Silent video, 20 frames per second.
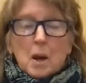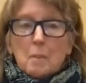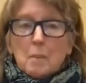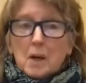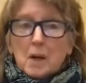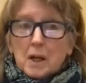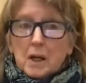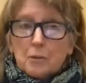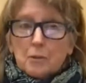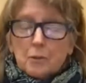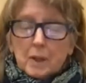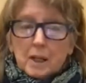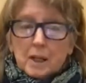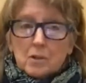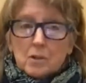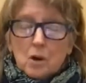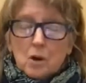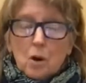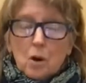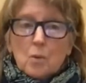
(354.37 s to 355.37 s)
but if we
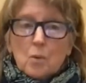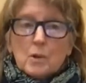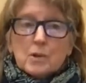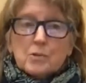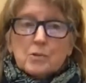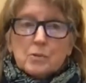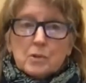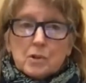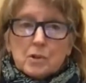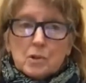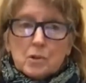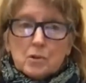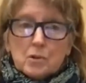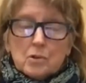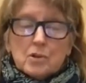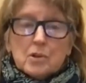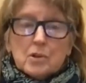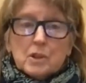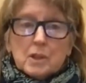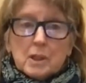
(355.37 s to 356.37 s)
can always
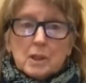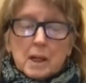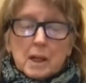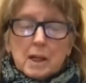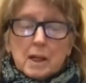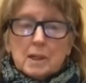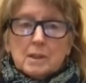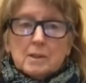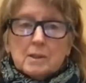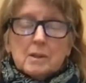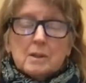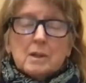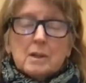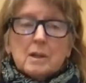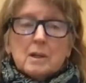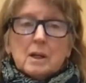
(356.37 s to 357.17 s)
return to the land